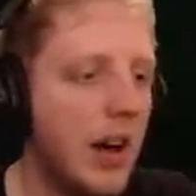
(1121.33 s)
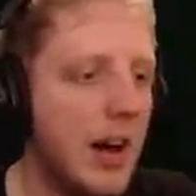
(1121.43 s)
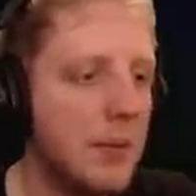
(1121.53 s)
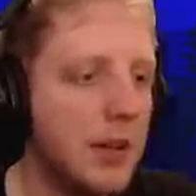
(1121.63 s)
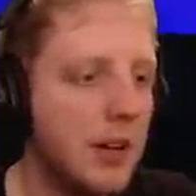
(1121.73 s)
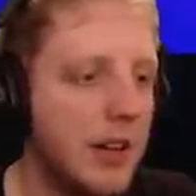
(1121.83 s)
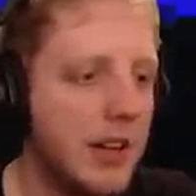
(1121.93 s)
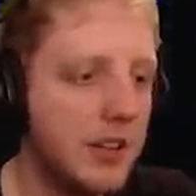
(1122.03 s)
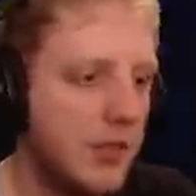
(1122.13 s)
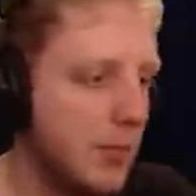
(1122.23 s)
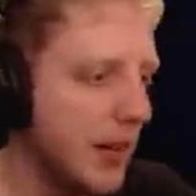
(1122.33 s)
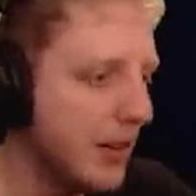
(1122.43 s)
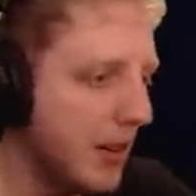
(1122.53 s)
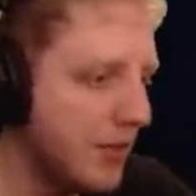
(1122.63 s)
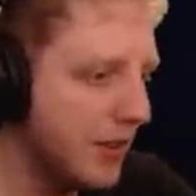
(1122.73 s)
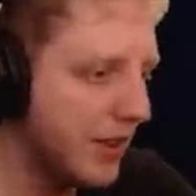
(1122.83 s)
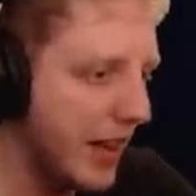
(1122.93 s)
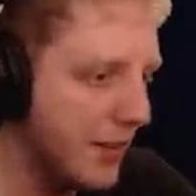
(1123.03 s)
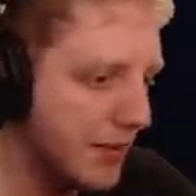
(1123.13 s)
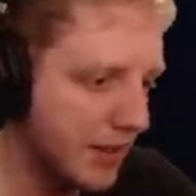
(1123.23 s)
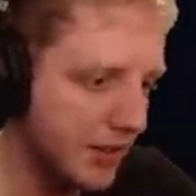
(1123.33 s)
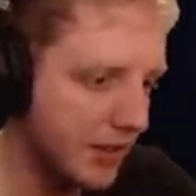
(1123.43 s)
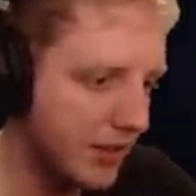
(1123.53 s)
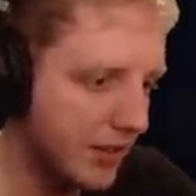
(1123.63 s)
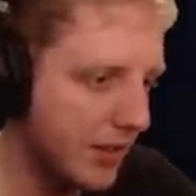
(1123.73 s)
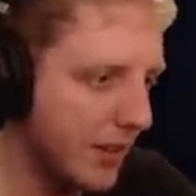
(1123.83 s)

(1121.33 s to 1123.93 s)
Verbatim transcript: I am the greatest Minecrafter to ever exist.